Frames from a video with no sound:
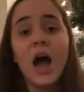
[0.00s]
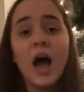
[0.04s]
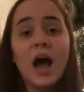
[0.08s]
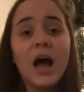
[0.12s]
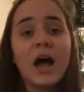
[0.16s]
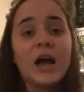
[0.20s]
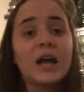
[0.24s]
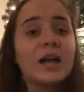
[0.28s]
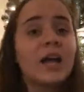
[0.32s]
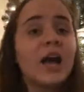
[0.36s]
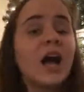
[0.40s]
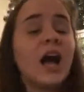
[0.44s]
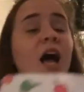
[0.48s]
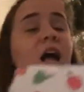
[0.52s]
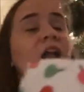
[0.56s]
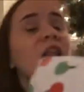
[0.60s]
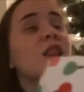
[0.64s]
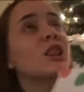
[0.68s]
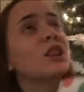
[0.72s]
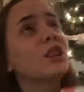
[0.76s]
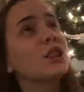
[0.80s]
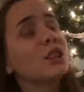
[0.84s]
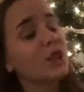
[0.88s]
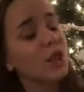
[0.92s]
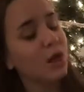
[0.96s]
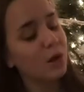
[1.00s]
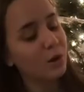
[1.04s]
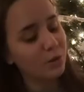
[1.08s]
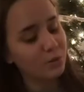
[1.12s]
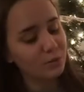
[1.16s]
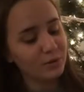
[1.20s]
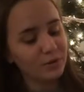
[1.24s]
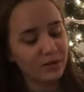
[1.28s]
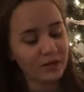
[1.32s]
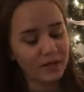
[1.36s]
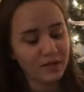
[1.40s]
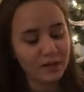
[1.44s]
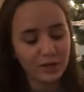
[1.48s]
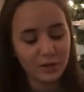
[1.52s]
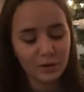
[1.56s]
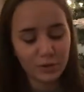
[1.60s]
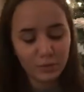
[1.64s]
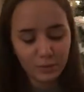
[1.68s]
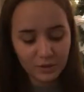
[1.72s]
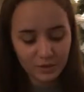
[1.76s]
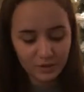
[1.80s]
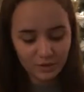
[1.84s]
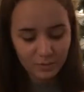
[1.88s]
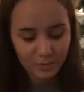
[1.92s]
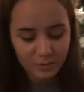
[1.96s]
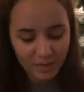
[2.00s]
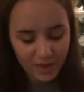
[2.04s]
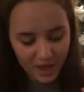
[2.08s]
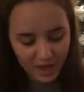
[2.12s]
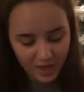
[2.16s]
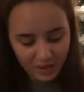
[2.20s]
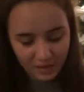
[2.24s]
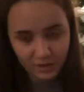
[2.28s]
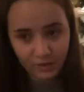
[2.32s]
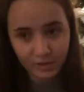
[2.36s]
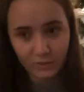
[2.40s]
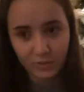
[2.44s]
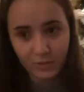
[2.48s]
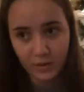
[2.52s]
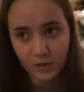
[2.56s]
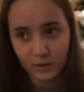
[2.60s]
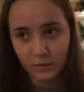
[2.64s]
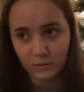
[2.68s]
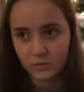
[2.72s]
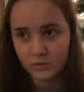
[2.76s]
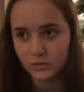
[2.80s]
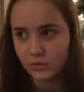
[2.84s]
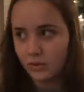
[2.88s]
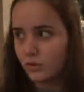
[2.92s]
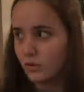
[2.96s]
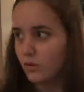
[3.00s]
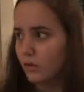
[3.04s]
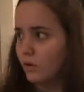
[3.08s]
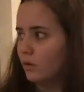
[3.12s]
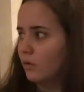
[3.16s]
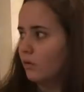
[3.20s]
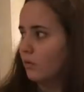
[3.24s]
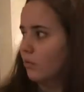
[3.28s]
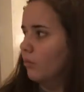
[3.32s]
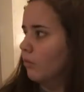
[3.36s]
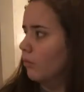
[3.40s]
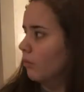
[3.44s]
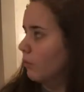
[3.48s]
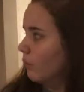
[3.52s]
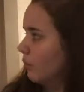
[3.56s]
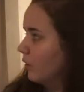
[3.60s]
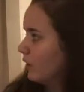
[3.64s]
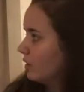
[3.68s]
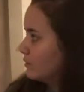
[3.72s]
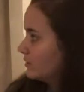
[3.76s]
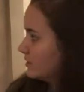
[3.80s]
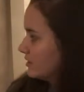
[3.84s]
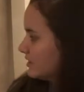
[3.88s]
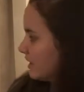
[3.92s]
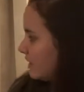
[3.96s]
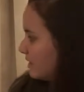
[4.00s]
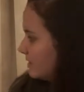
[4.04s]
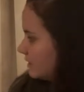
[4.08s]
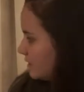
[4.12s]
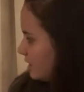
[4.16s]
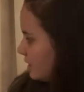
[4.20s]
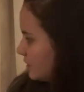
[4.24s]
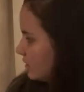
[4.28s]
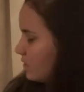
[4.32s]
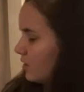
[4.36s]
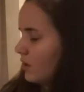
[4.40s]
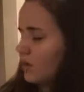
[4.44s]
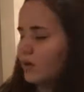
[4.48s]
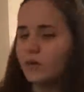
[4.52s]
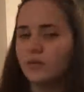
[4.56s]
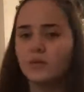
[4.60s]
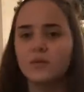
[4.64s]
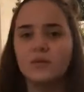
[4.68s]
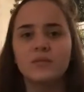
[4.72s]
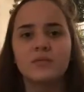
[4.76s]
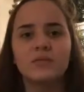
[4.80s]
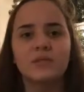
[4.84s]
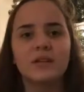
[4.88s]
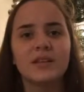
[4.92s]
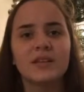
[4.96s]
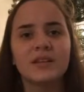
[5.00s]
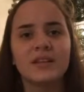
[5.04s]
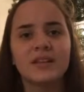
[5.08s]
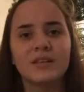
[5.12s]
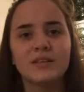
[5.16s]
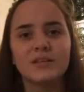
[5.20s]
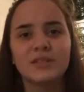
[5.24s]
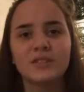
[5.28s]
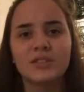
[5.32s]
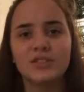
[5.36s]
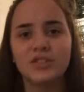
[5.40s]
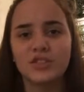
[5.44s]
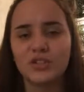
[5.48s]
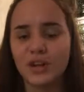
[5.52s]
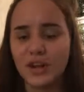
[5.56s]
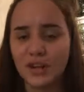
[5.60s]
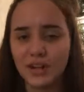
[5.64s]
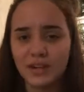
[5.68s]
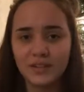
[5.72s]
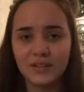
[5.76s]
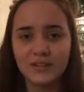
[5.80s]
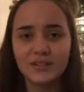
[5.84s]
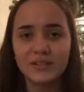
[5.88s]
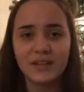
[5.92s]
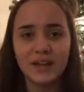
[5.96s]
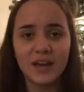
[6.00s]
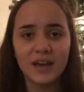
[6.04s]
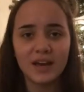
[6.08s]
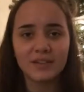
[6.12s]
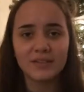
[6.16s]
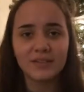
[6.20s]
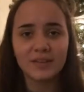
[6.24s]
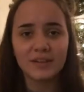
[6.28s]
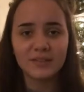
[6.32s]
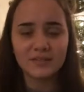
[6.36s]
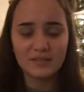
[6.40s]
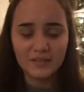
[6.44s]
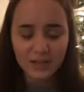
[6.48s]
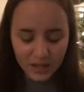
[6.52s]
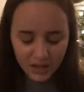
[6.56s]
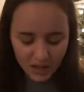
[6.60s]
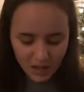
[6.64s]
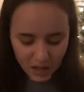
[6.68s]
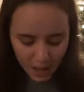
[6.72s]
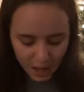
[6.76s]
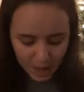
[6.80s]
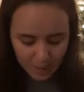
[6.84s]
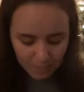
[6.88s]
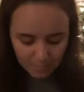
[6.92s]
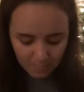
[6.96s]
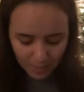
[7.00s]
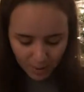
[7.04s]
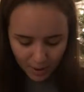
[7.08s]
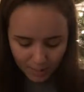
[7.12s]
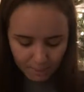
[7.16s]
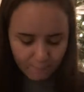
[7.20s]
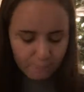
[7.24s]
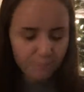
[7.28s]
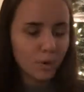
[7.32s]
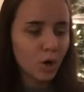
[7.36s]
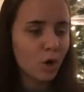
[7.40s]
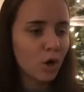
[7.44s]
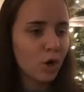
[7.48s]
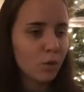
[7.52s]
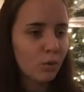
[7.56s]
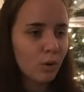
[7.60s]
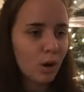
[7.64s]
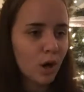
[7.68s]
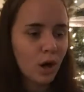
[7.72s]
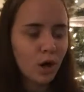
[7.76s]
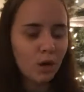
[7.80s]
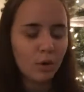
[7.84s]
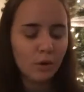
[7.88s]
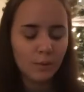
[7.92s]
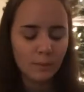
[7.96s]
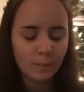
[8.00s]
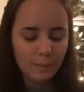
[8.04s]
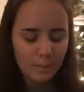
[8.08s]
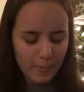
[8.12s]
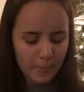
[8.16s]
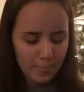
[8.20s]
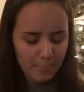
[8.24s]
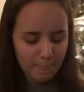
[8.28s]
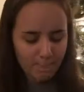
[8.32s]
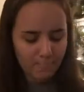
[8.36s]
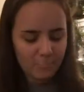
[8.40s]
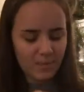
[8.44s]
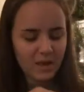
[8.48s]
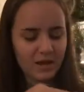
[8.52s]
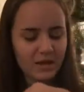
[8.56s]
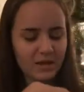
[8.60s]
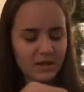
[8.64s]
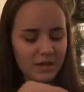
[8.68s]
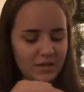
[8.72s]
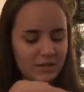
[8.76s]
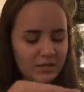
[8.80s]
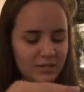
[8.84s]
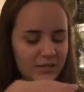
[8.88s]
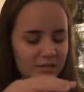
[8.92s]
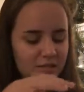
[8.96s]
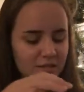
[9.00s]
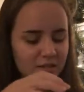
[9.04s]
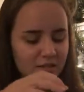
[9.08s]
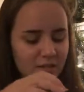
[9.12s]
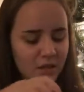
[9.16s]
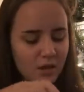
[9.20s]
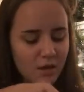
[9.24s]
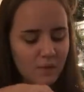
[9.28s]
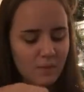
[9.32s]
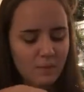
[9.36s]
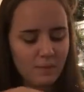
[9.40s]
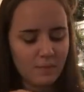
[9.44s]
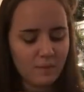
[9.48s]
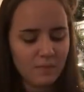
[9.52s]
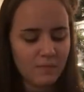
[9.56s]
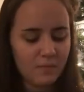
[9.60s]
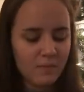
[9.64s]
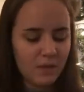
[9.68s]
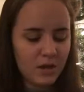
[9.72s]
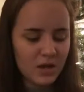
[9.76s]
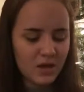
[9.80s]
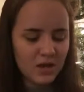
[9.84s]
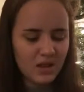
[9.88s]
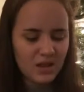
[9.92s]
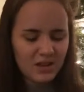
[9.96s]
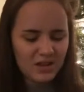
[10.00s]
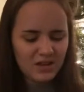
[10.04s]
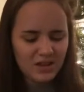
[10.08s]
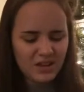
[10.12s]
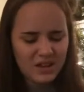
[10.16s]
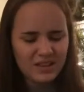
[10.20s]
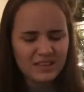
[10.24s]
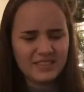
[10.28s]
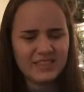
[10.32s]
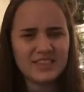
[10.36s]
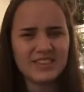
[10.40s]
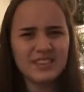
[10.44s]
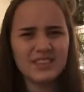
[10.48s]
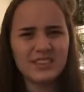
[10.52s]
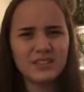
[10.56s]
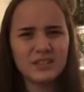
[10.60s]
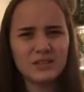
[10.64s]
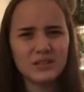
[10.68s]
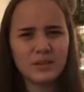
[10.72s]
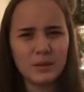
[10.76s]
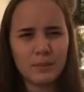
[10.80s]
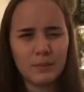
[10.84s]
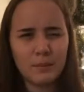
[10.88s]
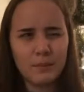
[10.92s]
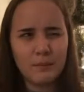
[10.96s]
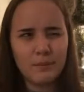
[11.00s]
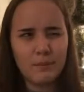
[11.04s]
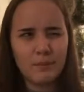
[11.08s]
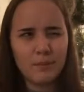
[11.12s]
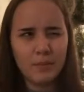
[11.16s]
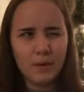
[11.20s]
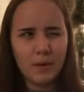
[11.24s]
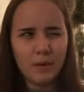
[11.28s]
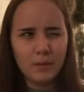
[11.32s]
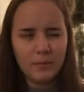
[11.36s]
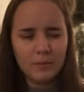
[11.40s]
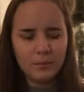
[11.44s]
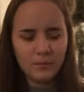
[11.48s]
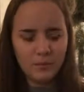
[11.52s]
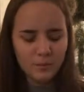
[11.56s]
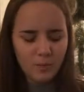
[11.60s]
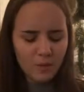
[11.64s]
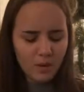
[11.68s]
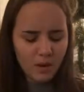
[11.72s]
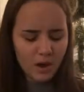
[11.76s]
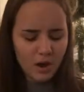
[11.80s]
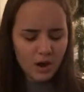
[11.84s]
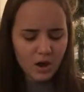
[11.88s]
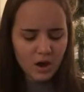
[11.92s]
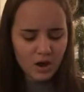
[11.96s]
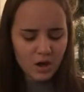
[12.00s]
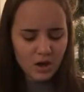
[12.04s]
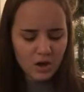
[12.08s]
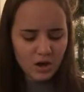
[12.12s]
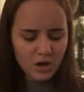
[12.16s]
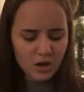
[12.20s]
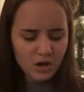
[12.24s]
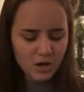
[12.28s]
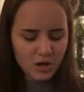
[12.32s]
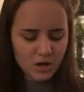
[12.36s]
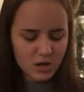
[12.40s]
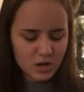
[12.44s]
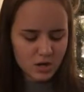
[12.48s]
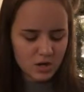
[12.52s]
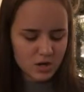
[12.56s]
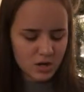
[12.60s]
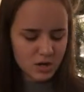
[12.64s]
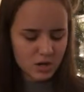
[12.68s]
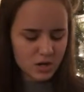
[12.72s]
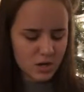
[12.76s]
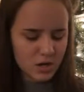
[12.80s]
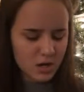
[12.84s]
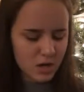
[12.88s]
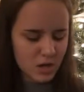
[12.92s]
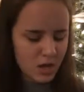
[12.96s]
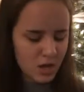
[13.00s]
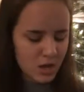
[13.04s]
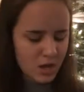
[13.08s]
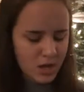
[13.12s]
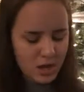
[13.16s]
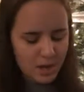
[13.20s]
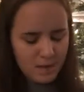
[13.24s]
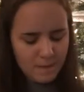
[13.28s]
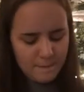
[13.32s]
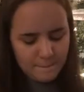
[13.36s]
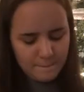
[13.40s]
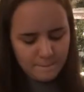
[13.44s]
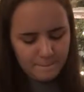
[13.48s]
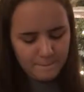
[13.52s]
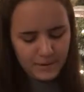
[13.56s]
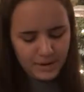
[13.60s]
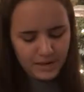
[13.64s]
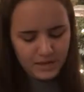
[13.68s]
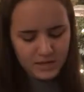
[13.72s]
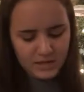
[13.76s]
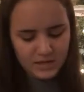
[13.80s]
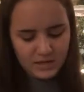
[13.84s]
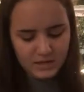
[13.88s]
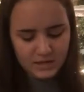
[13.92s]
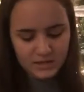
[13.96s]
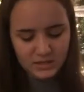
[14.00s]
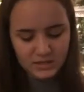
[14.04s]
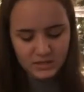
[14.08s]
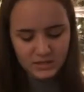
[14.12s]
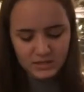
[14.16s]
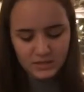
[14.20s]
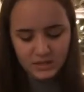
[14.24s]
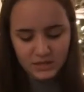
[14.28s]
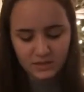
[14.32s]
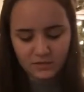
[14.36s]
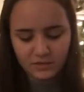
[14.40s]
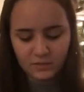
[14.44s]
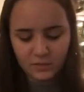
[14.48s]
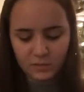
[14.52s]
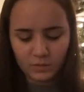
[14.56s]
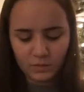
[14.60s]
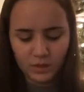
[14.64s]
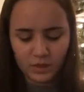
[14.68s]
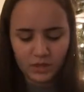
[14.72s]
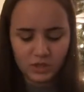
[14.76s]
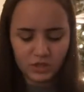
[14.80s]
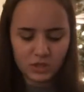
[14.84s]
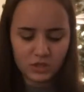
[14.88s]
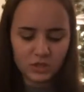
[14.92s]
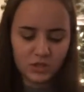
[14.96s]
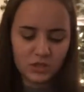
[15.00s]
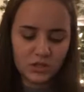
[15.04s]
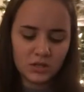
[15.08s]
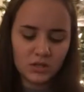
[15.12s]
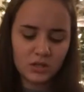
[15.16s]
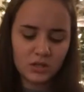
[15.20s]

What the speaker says: I got loaded with bath bombs. What was that sound? Oh, I think it was the dryer. I don't know. But bro, I got this. I think this is a bubble bar, but it's this thing from Lush.